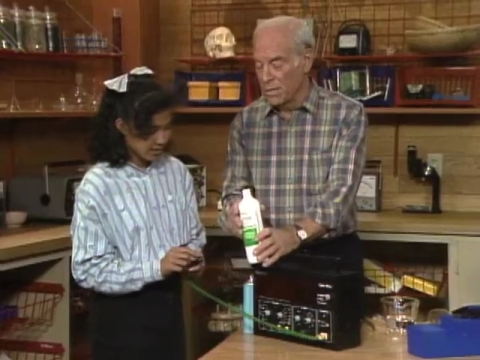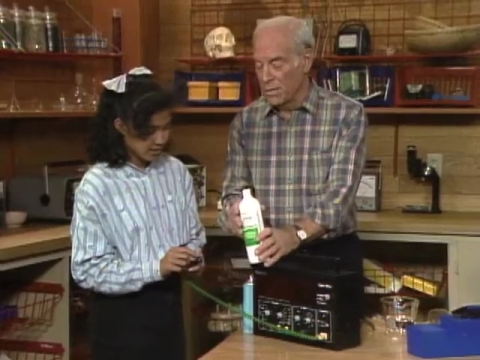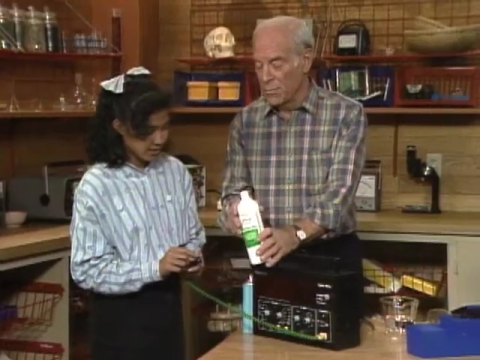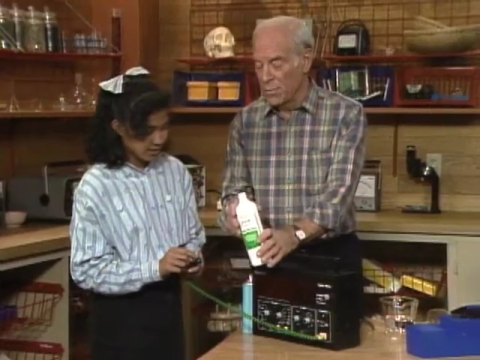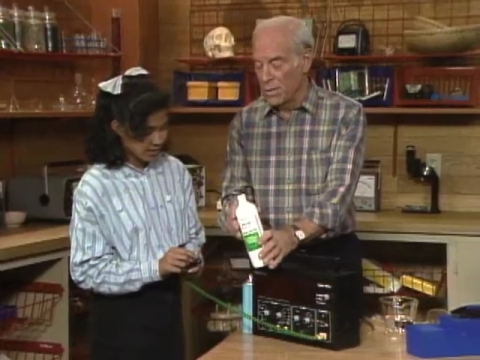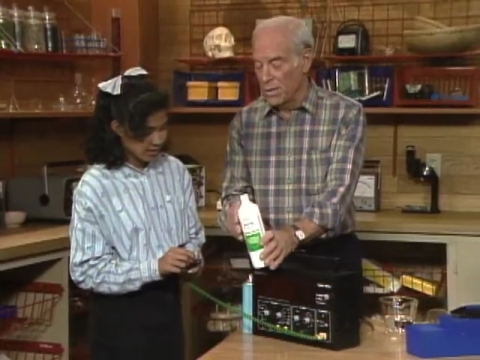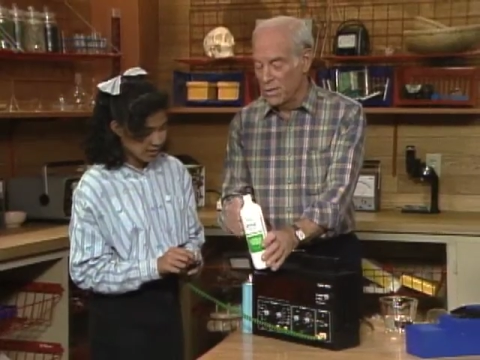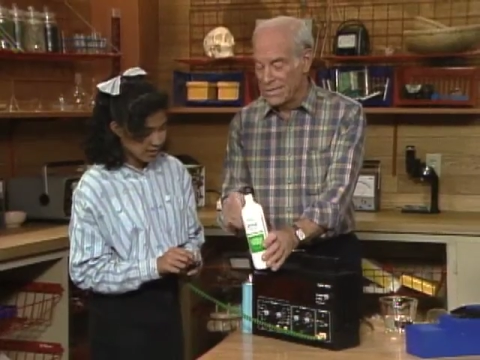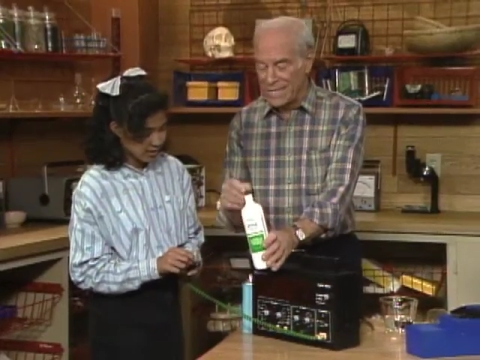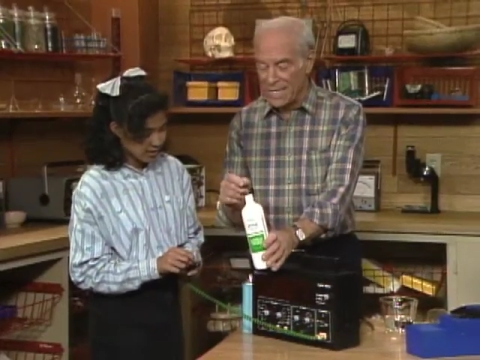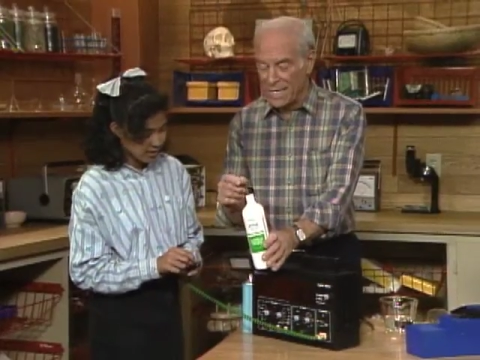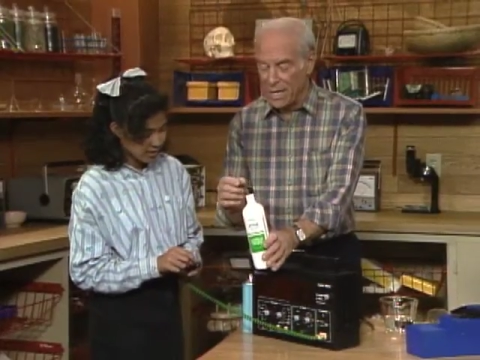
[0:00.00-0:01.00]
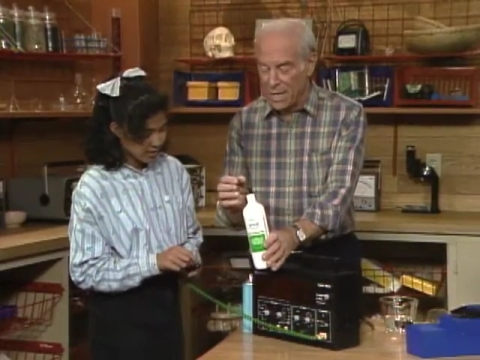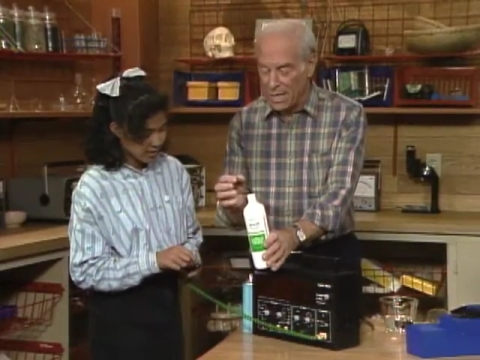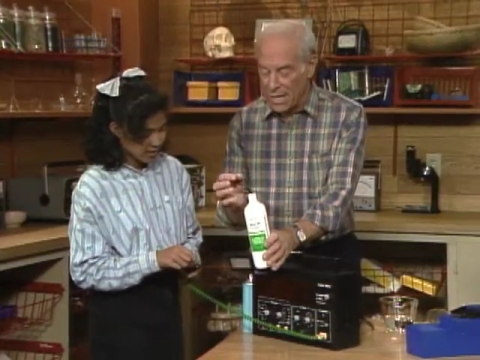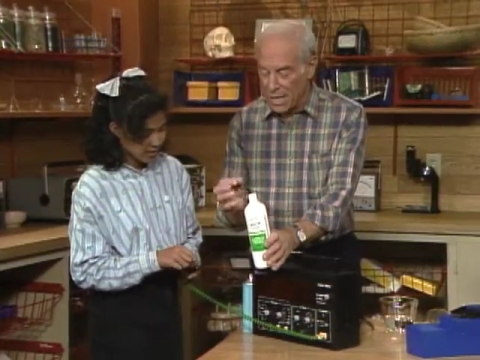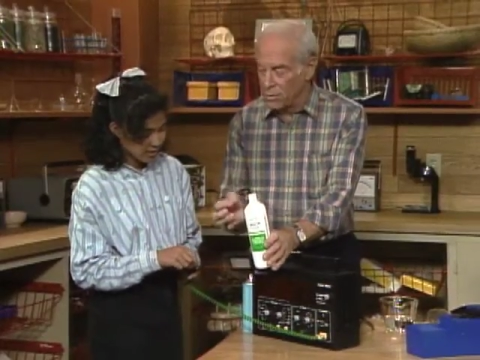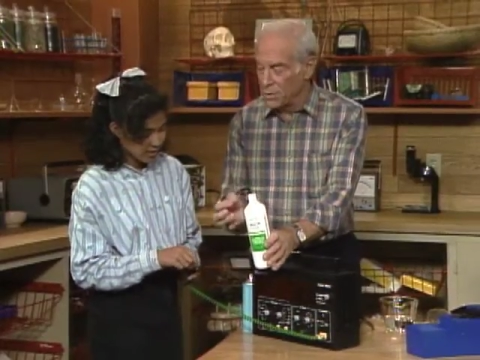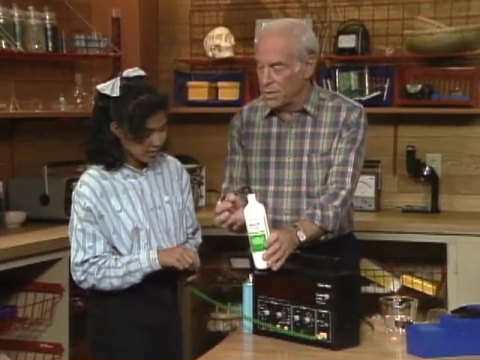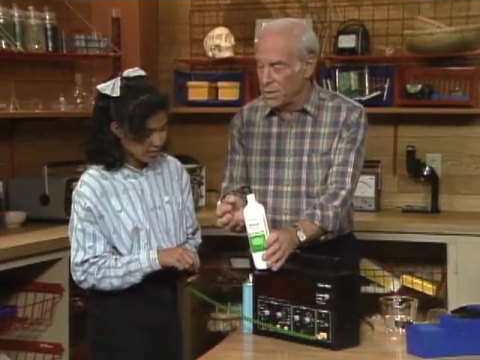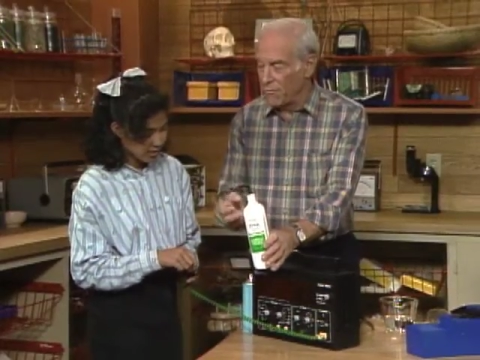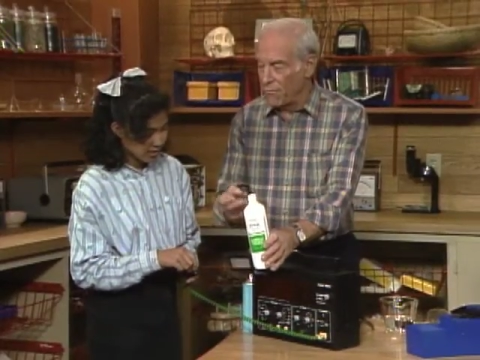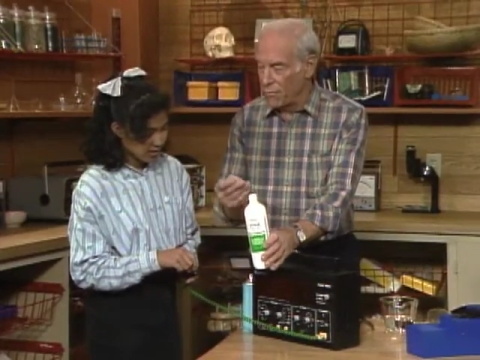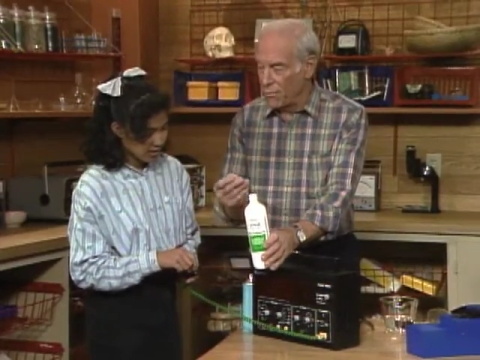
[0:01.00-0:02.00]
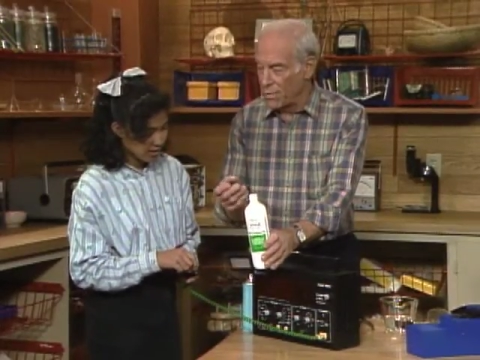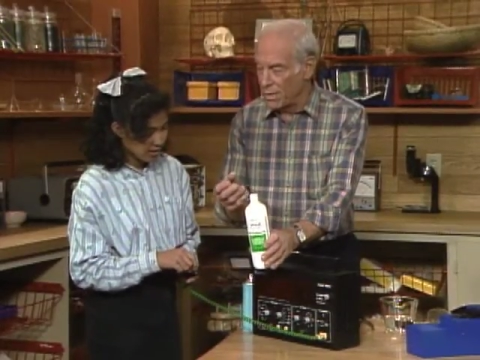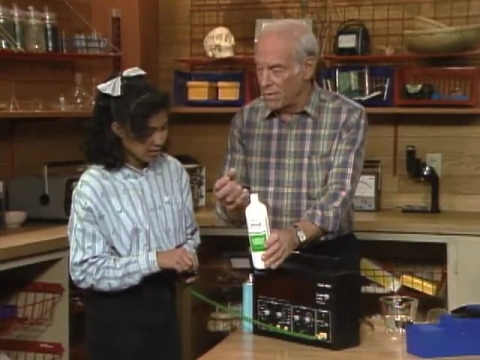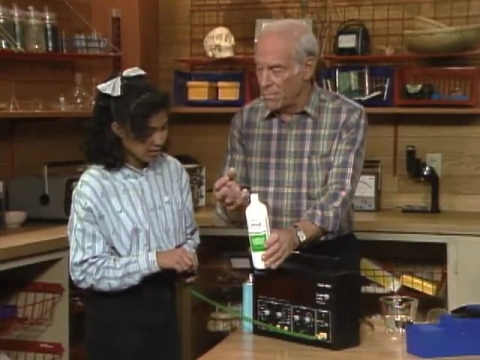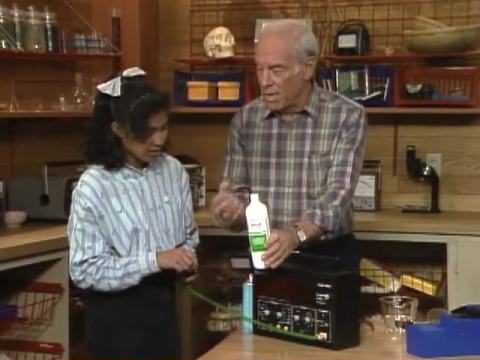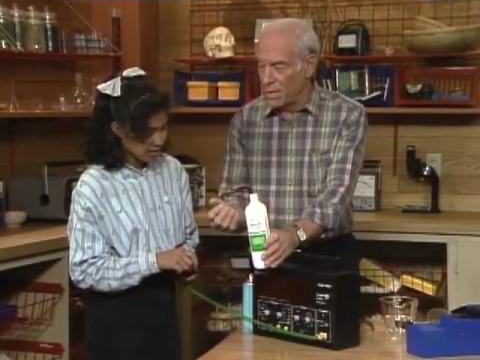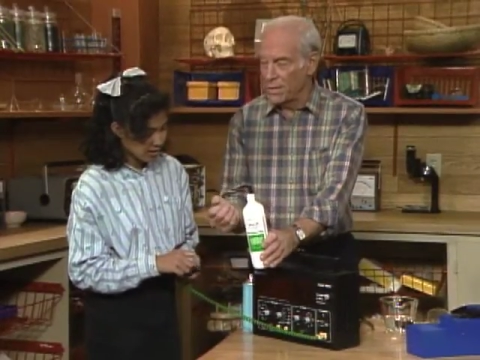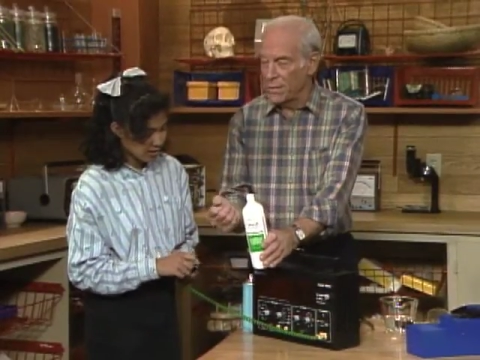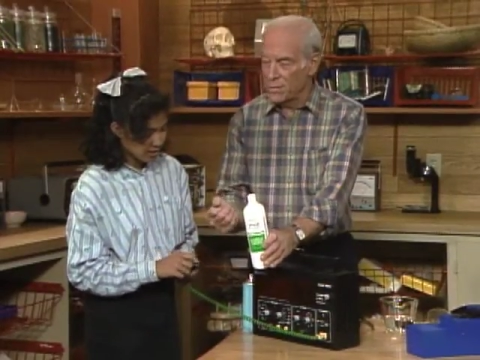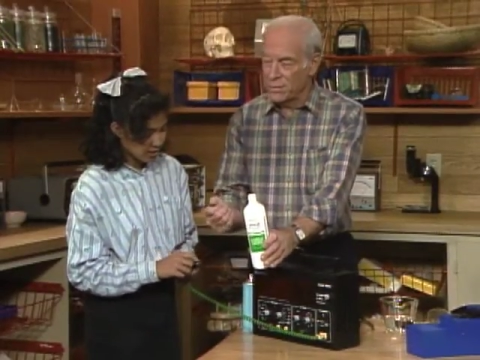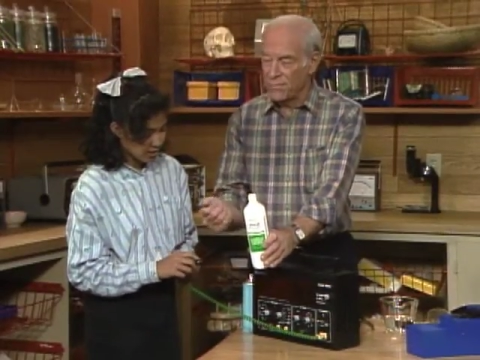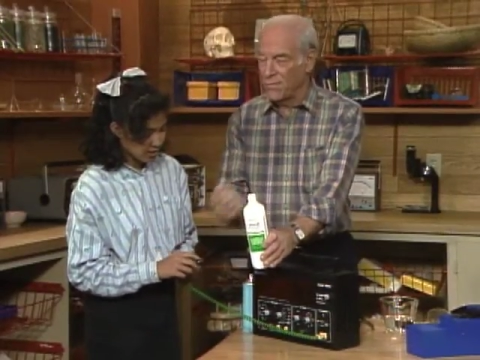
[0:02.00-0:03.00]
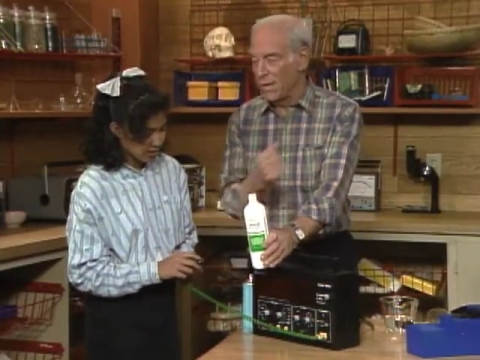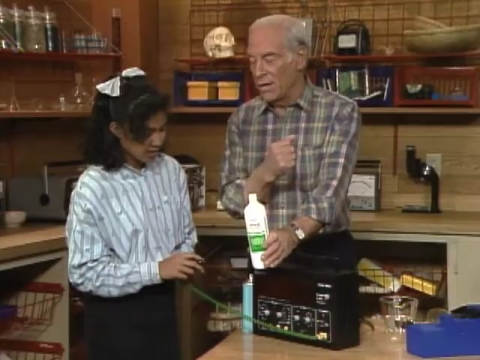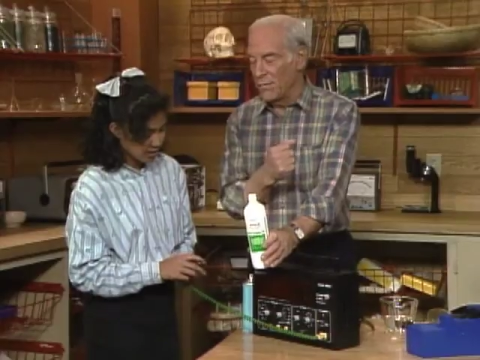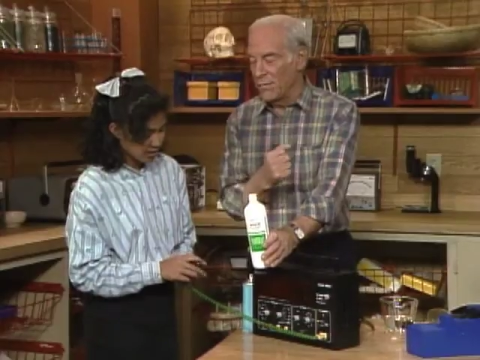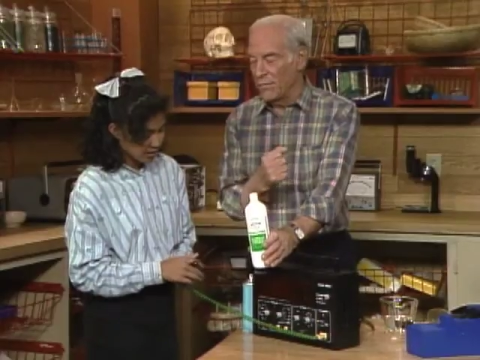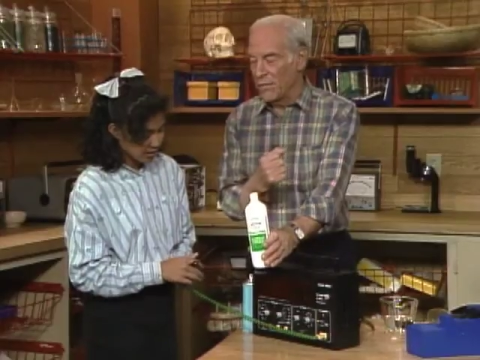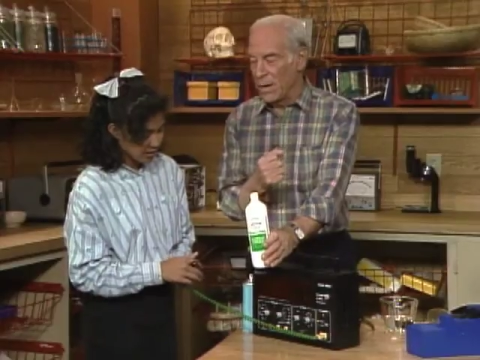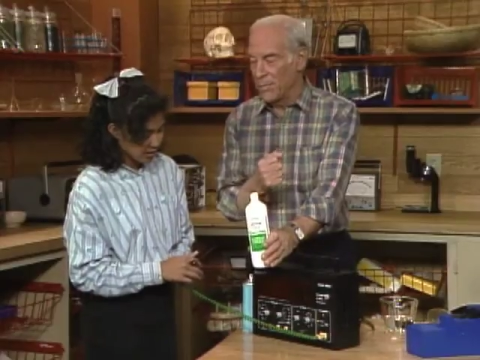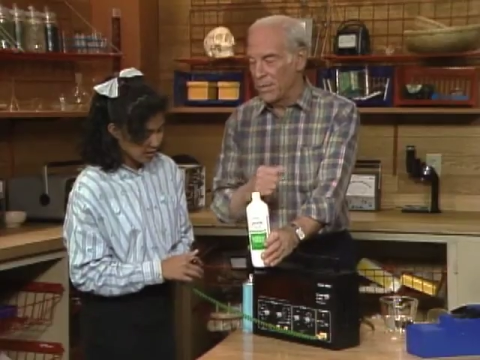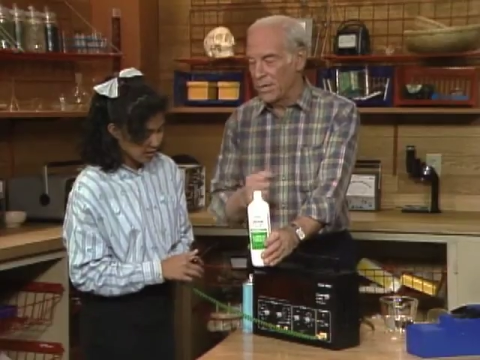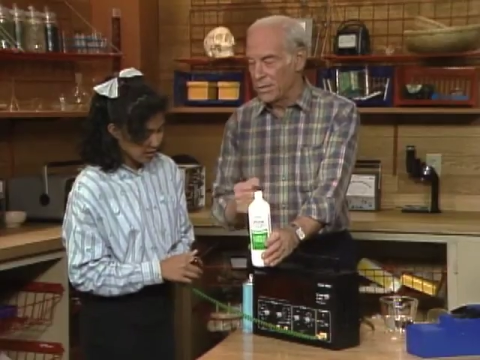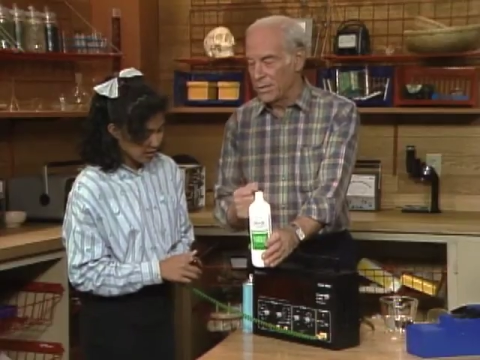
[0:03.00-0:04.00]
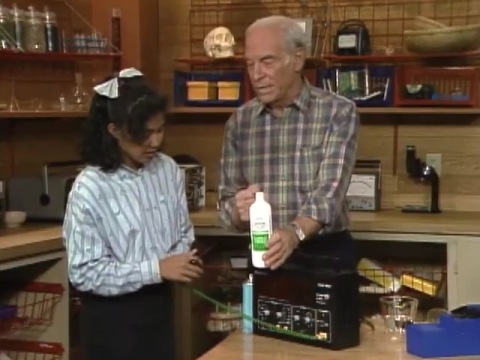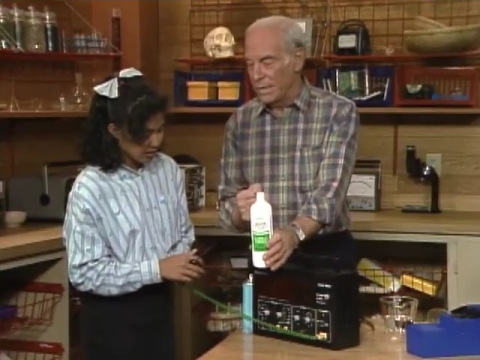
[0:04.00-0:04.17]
Speaker 1: whereas the energy for the molecules to fly off and evaporate going to